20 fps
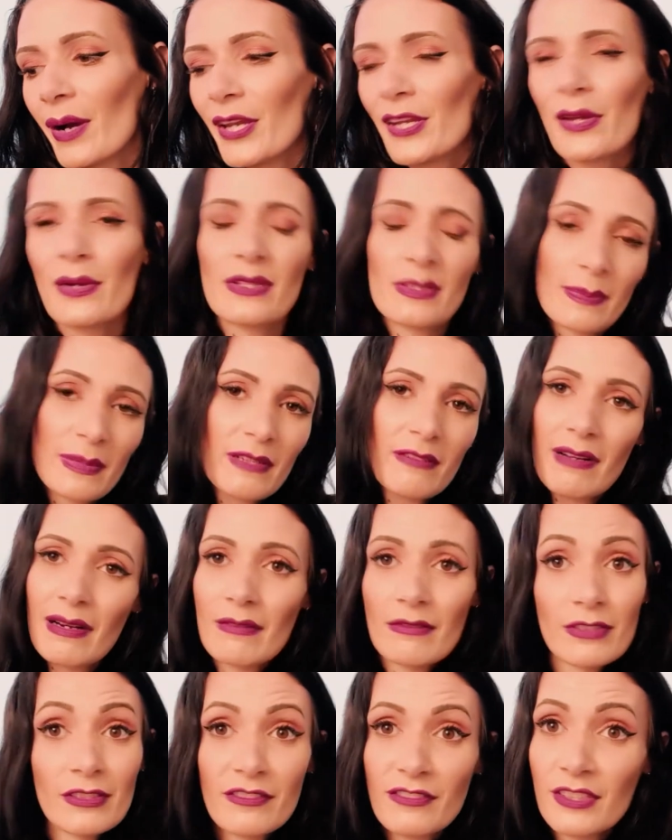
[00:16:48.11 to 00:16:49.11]
I know it's been
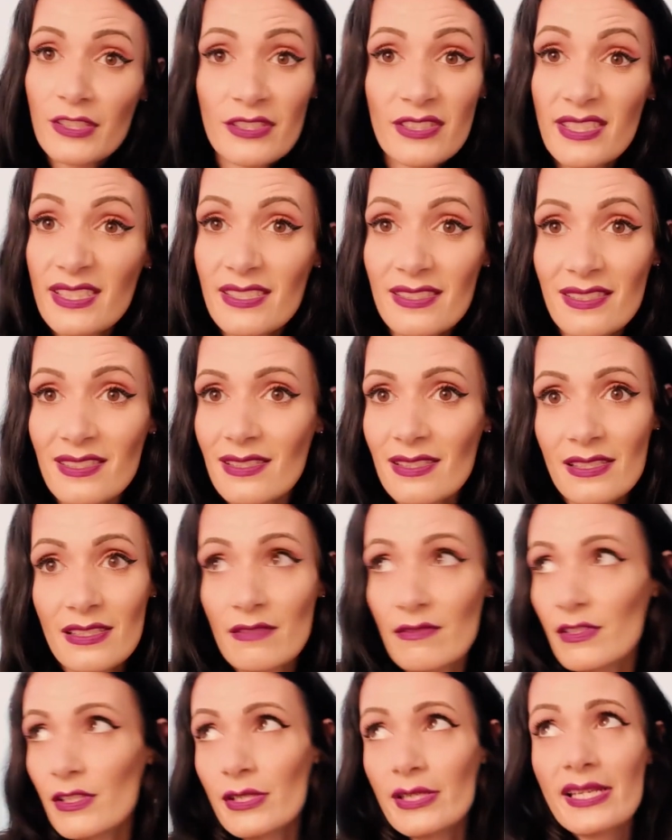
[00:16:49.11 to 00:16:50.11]
around for a few seasons,
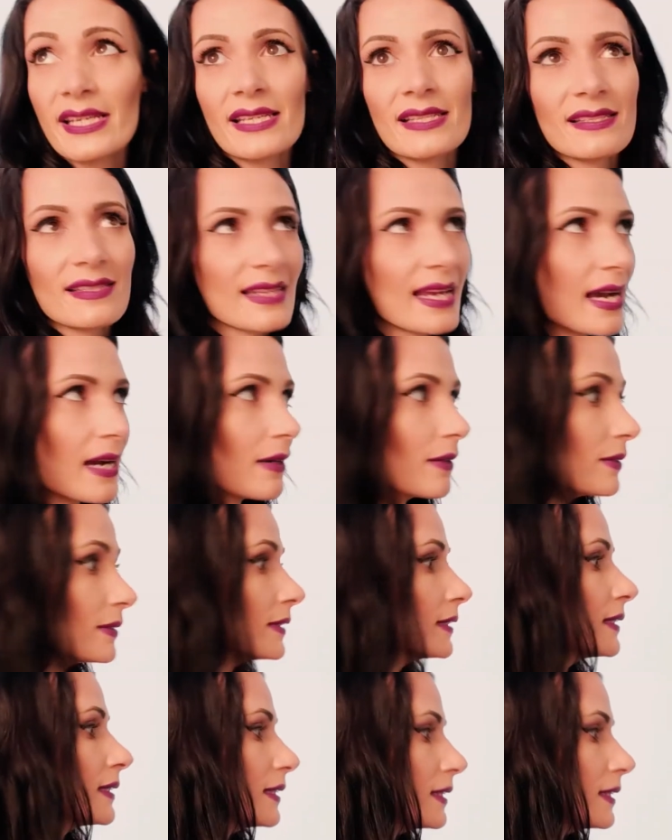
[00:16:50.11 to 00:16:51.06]
a few years now.